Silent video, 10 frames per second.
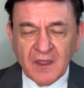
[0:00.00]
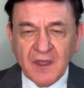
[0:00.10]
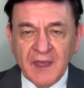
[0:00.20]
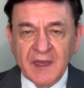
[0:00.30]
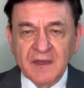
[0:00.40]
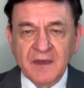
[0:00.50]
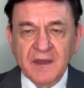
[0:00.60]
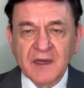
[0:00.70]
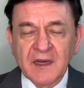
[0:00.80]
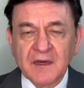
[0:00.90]

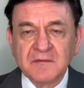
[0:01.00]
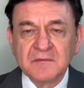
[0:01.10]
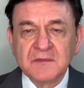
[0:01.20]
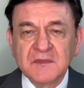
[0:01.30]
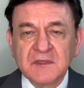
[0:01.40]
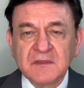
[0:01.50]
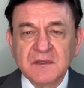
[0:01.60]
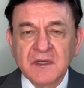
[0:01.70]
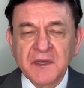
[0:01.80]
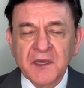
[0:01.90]
And
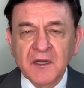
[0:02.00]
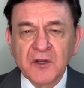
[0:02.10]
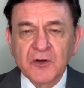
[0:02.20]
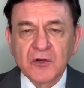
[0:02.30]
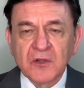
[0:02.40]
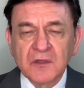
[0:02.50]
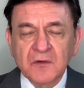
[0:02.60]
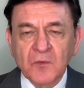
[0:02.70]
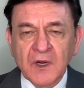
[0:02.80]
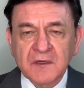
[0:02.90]
a young
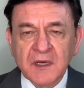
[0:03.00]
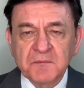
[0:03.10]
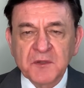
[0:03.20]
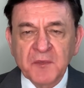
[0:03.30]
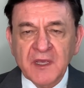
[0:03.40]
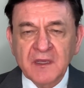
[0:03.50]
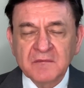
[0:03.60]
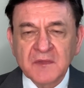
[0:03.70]
girl walked up to me.